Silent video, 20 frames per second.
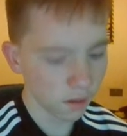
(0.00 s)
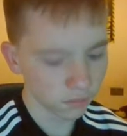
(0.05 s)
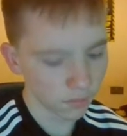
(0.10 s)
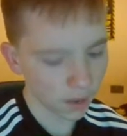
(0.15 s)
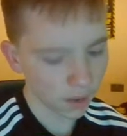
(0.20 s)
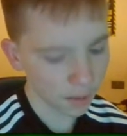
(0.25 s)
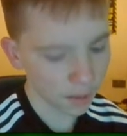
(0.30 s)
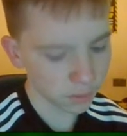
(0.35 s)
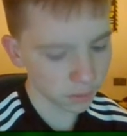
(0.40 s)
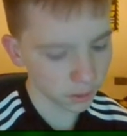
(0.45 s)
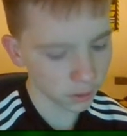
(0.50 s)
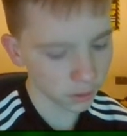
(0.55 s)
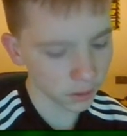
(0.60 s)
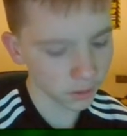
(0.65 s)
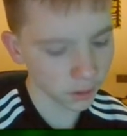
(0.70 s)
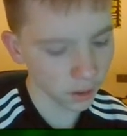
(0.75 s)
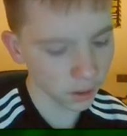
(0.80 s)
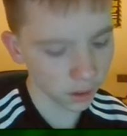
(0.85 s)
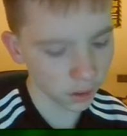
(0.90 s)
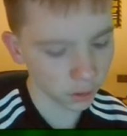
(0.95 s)
My
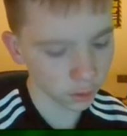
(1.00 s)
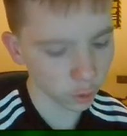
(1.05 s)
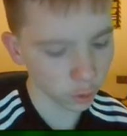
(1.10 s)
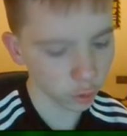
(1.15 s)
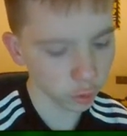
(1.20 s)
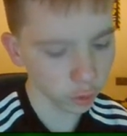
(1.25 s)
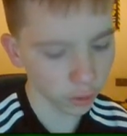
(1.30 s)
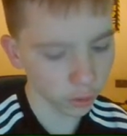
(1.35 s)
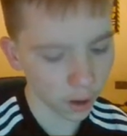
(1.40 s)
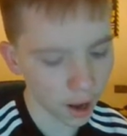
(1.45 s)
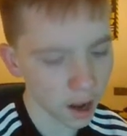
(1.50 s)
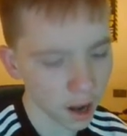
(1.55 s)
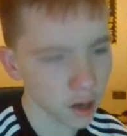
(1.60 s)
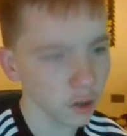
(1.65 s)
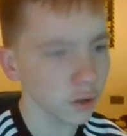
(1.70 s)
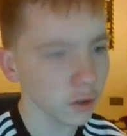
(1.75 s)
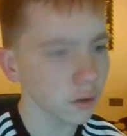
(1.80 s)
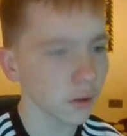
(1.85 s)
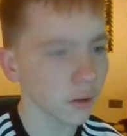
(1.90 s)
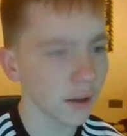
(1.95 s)
plane has
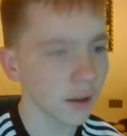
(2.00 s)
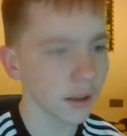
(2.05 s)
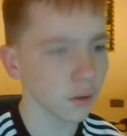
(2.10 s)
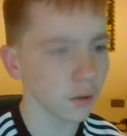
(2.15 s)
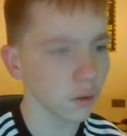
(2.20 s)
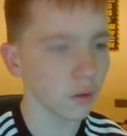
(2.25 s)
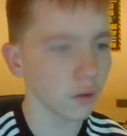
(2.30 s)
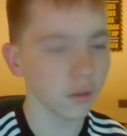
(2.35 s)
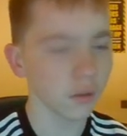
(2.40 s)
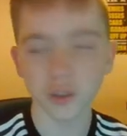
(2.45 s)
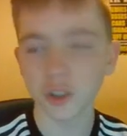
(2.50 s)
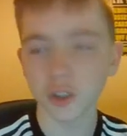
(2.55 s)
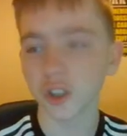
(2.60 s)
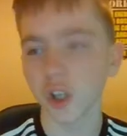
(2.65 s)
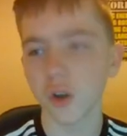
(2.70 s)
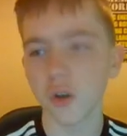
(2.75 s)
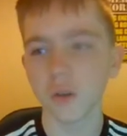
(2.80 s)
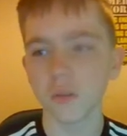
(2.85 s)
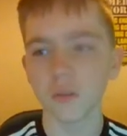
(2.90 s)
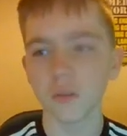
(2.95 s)
crashed, by
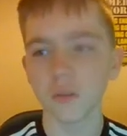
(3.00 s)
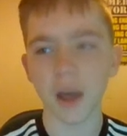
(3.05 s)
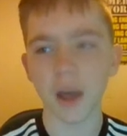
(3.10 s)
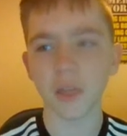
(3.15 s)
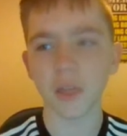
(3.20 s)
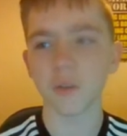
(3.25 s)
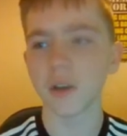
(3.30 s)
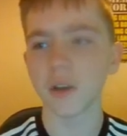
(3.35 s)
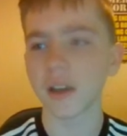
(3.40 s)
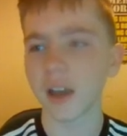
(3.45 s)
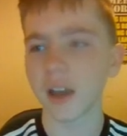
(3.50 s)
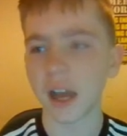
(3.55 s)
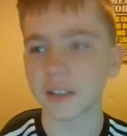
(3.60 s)
the way